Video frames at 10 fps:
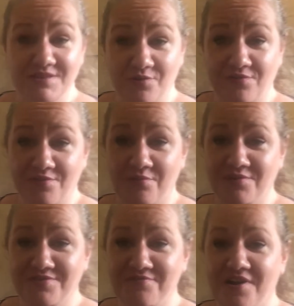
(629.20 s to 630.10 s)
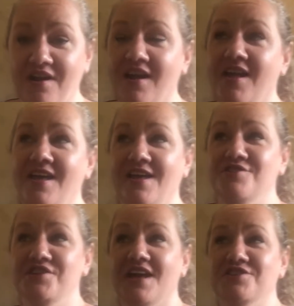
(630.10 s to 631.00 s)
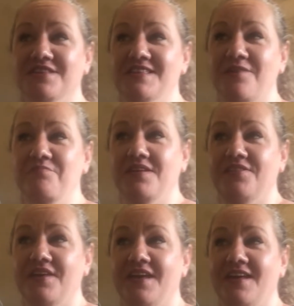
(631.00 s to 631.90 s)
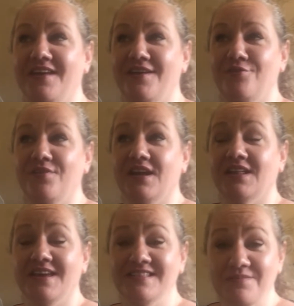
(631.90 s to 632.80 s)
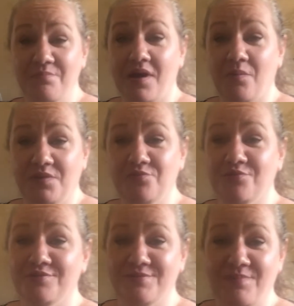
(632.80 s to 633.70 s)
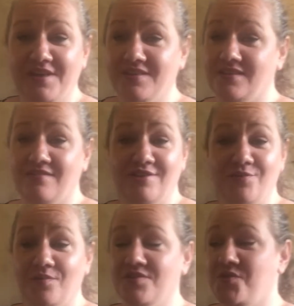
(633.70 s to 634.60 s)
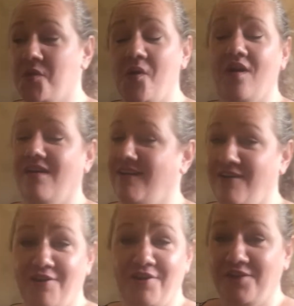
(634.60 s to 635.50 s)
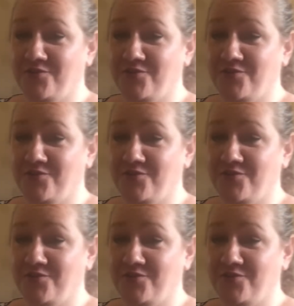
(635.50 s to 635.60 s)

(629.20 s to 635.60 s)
offer wasn't for her, and she actually sent me the cleansing balm in rose because it just was not her at